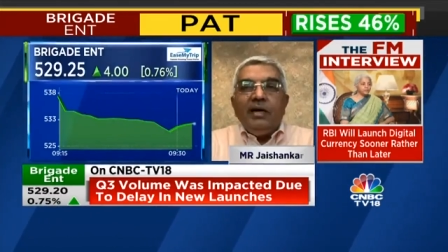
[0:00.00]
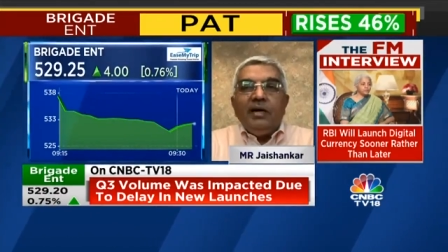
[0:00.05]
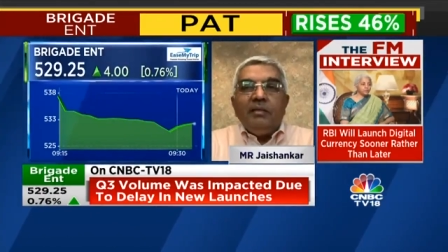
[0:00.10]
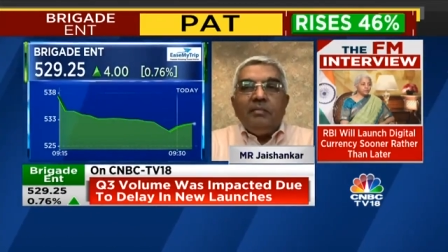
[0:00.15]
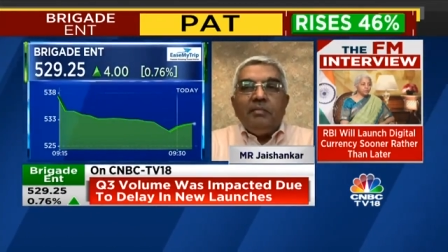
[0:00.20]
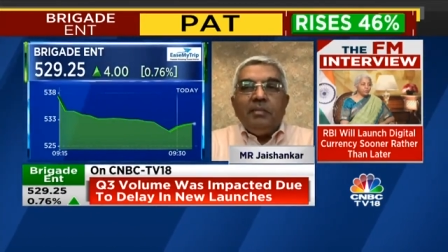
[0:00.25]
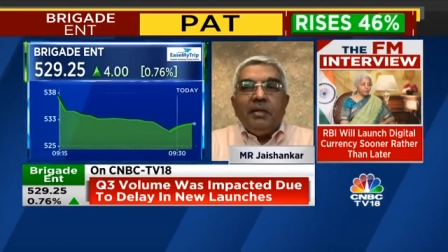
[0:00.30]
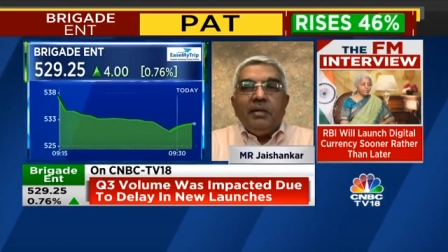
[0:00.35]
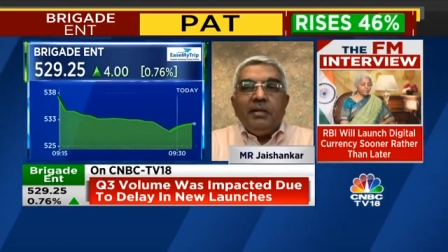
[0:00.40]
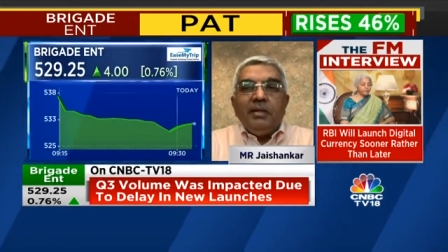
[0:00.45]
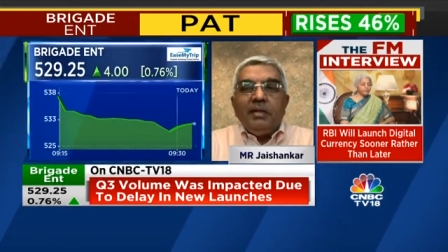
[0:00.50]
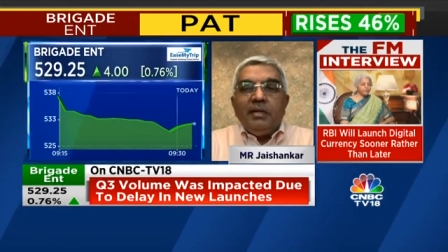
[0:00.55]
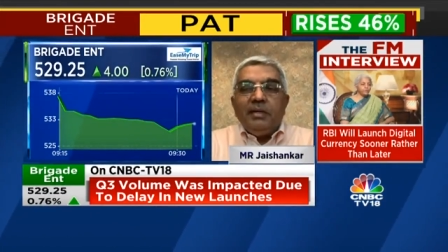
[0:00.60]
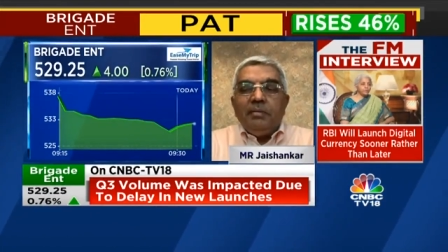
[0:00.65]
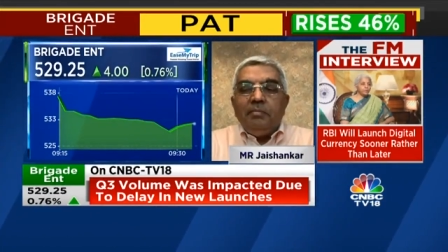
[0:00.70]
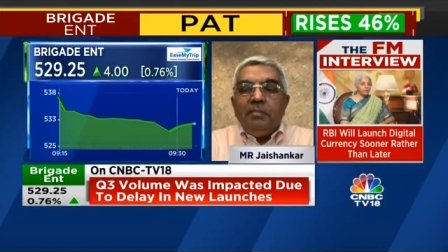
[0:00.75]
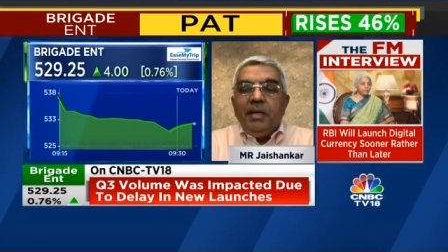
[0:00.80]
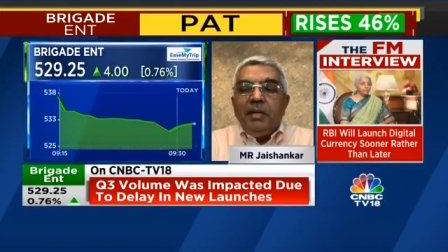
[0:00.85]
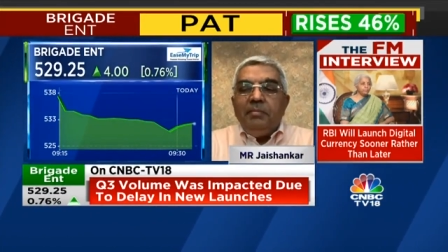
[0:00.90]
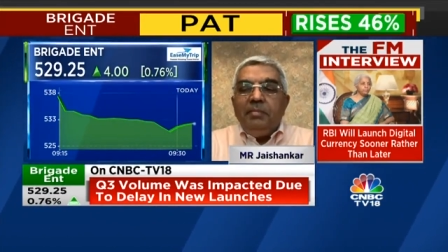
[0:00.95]
um,
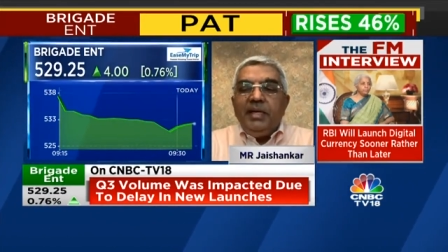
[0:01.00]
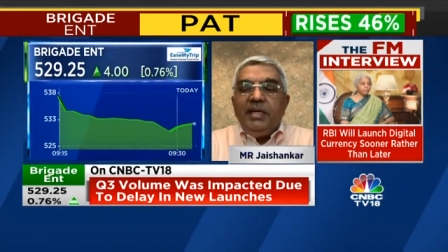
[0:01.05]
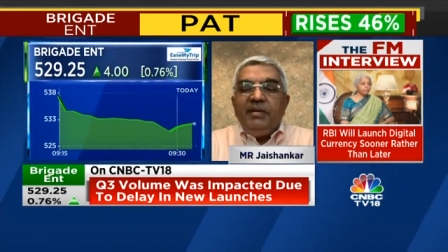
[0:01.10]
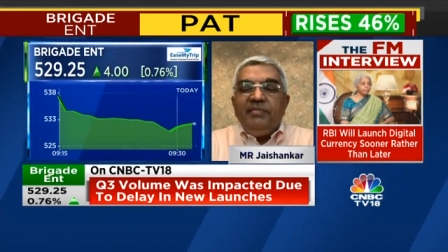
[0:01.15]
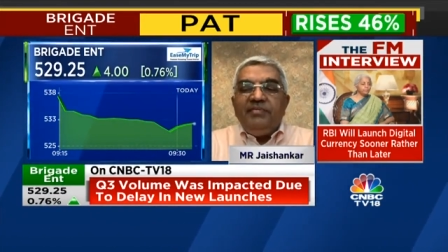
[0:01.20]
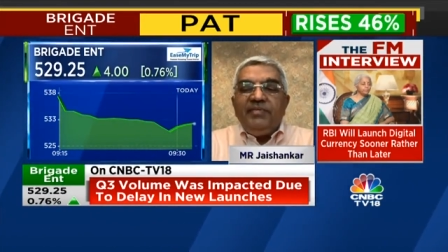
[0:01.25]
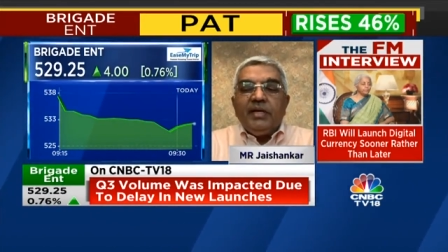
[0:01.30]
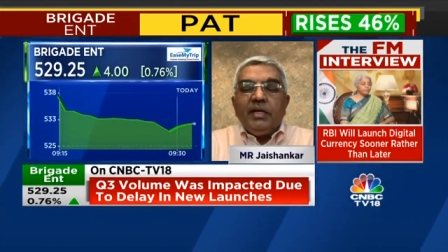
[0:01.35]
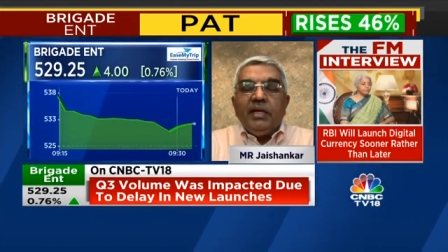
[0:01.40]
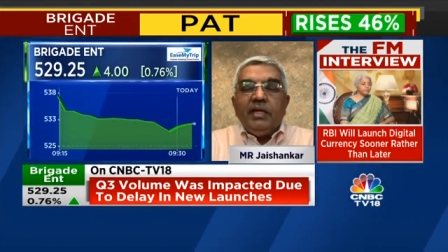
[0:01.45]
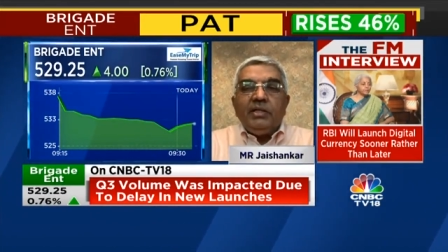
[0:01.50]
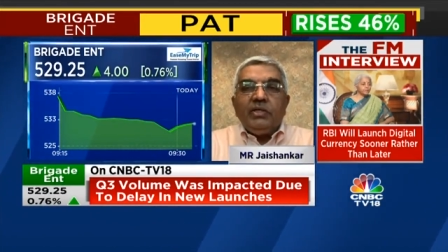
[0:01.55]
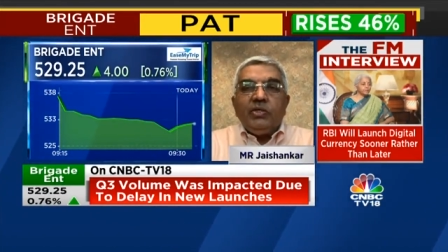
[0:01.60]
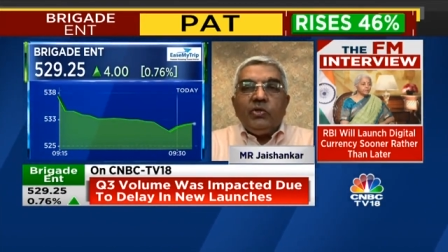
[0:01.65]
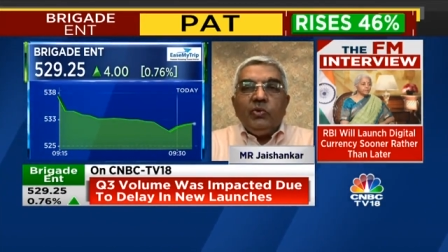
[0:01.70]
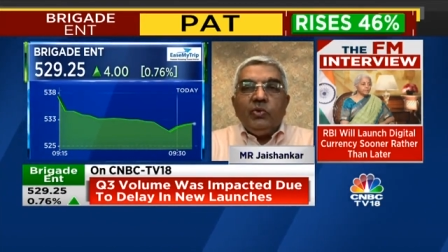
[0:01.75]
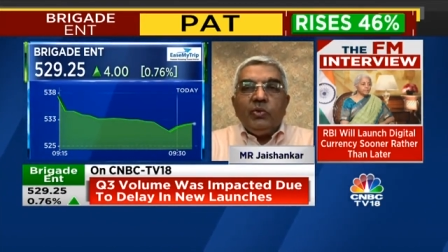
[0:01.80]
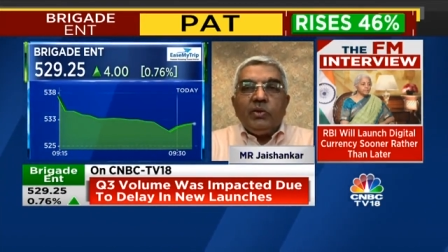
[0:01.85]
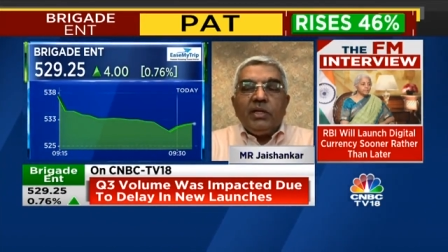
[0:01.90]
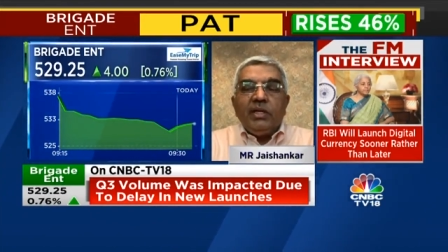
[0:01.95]
a bit
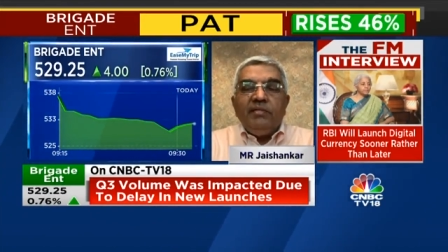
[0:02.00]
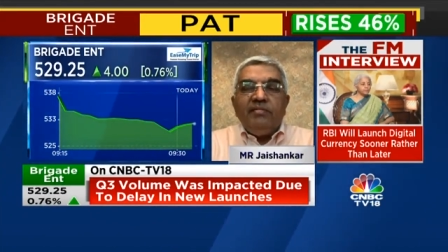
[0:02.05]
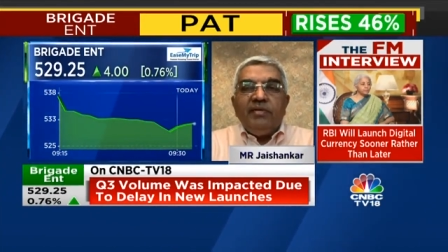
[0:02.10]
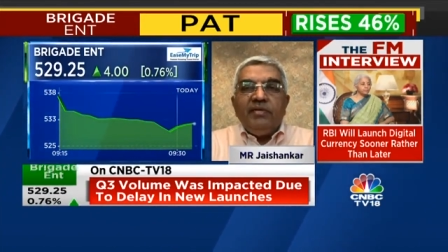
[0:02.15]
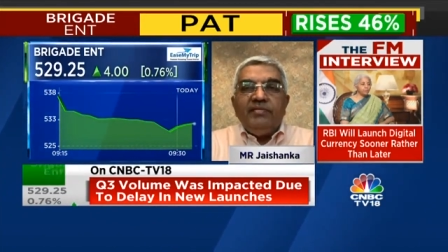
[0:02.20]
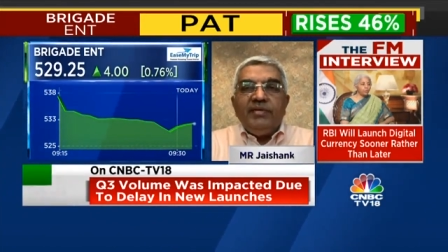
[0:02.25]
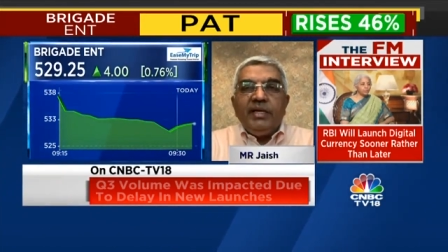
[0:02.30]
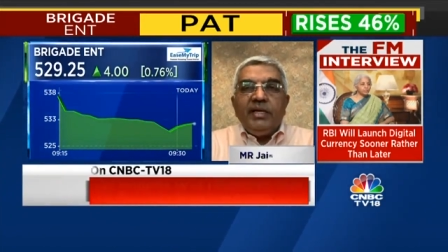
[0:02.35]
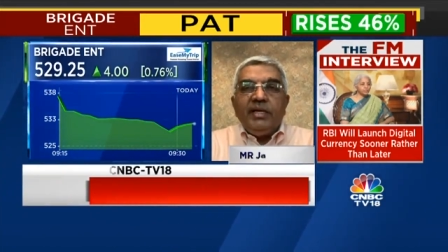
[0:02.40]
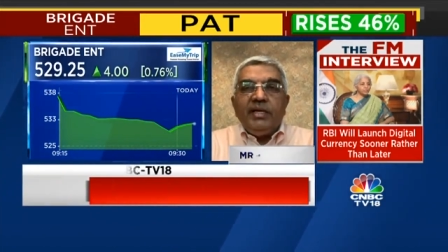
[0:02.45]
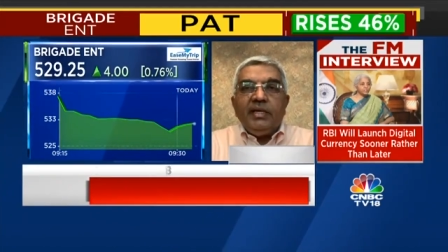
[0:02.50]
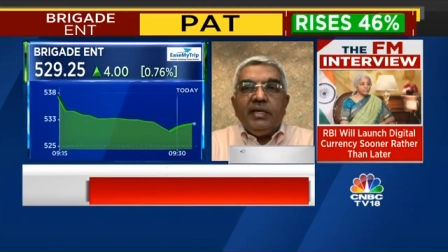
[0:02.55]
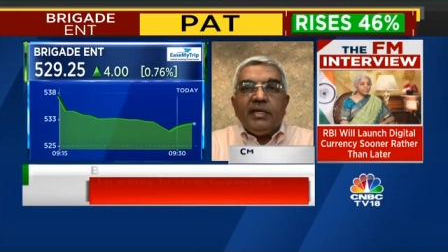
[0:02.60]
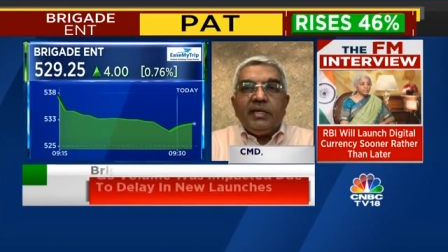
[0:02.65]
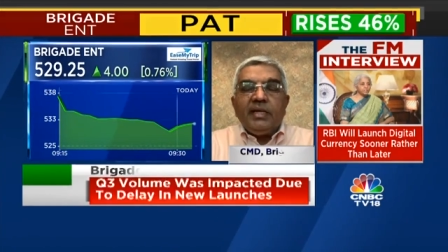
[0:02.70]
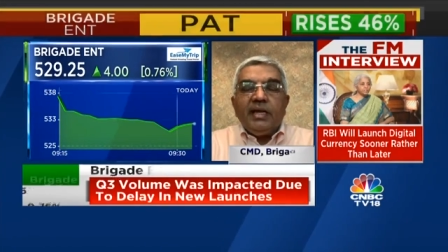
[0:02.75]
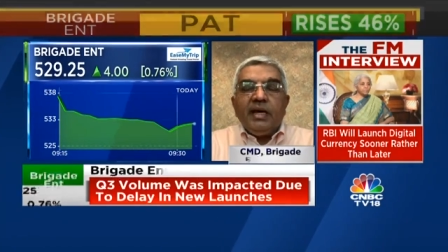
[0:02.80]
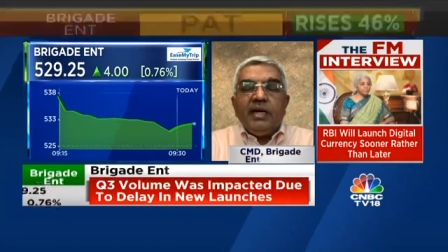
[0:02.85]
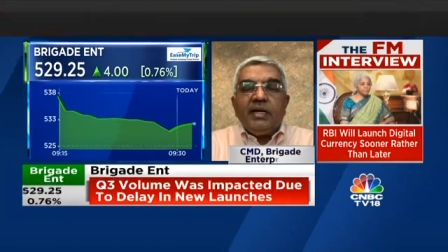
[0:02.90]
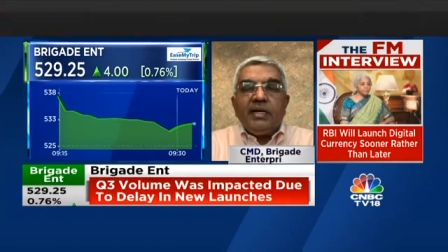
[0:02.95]
difficult to give a
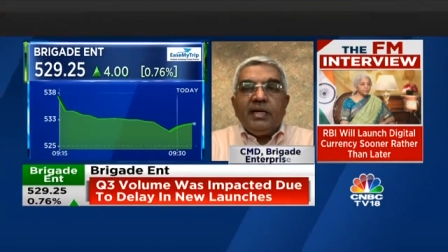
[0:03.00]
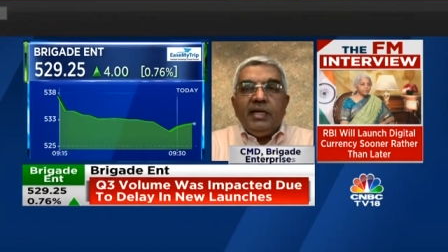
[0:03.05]
very